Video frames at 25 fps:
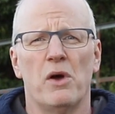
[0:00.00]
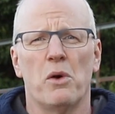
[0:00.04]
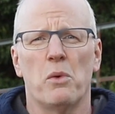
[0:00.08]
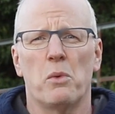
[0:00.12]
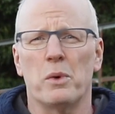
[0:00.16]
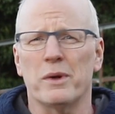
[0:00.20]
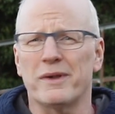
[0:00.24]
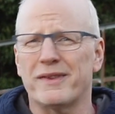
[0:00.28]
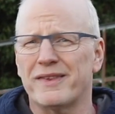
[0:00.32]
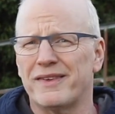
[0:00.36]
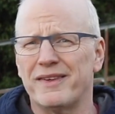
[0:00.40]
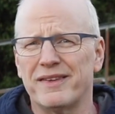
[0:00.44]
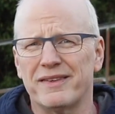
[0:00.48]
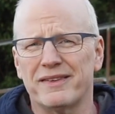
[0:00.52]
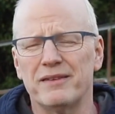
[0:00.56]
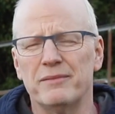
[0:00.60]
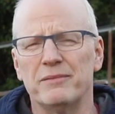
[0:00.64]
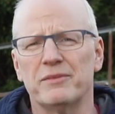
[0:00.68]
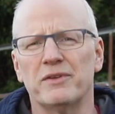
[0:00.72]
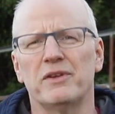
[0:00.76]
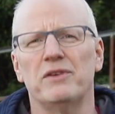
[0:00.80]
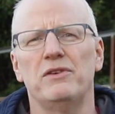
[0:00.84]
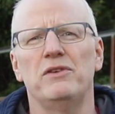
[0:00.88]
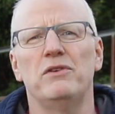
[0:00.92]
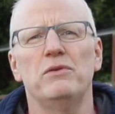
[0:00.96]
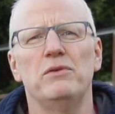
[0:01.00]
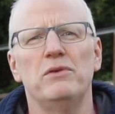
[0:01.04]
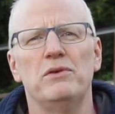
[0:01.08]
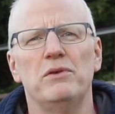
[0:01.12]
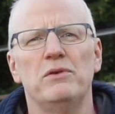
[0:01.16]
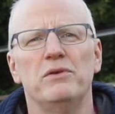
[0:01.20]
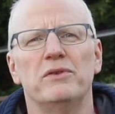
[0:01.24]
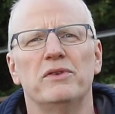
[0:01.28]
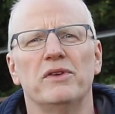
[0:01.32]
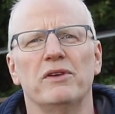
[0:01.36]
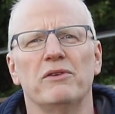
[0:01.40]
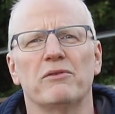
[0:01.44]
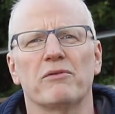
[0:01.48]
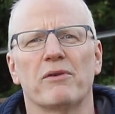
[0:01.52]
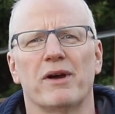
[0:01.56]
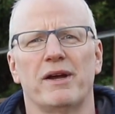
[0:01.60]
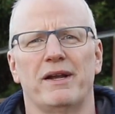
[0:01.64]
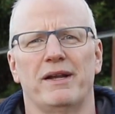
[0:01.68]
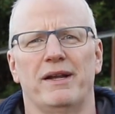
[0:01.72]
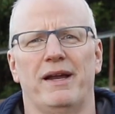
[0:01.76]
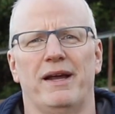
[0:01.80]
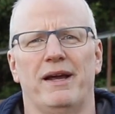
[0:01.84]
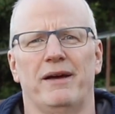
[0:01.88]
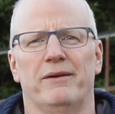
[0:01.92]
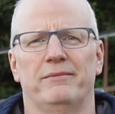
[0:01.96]
What systems are you using right
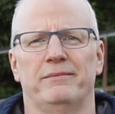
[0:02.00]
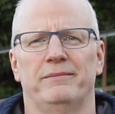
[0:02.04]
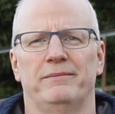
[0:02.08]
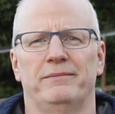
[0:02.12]
now?